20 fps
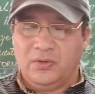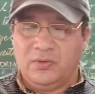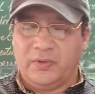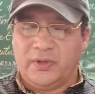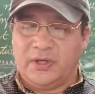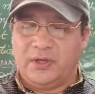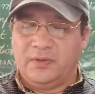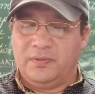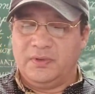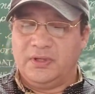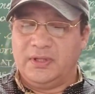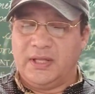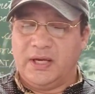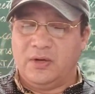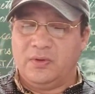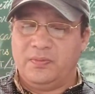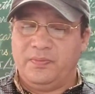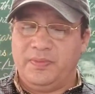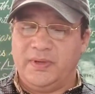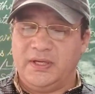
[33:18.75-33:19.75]
Wherever
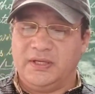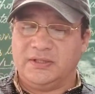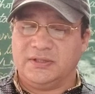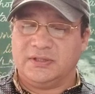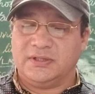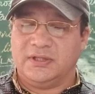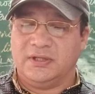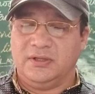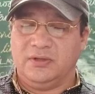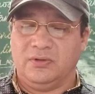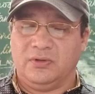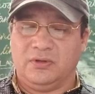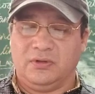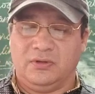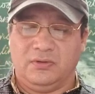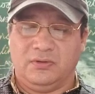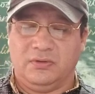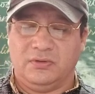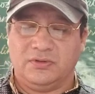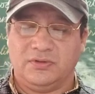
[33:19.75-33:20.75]
thou beest, he or
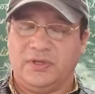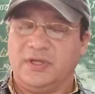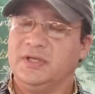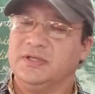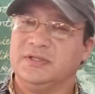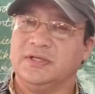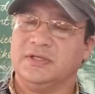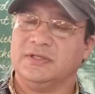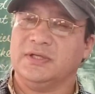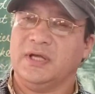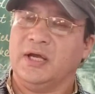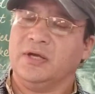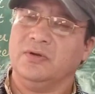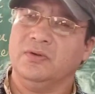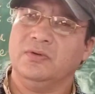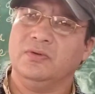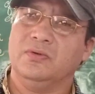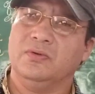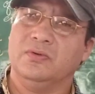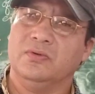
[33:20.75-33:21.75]
no. So he says, I
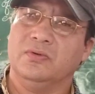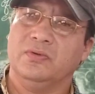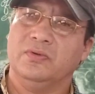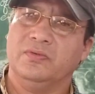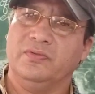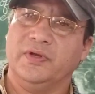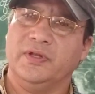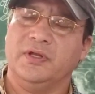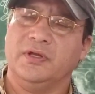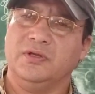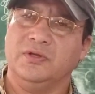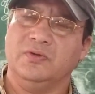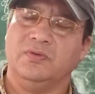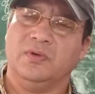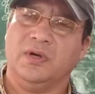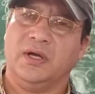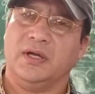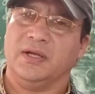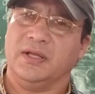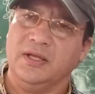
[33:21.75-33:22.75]
don't know whether
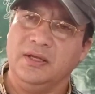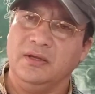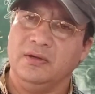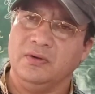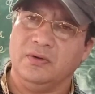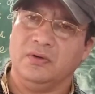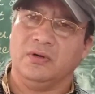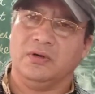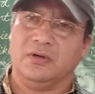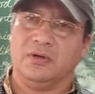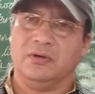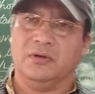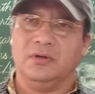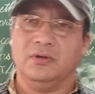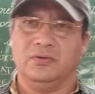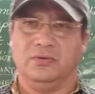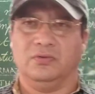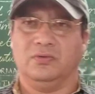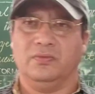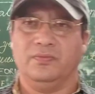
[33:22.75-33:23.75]
you are he or
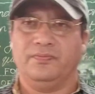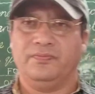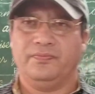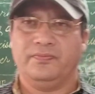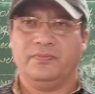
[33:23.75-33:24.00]
no.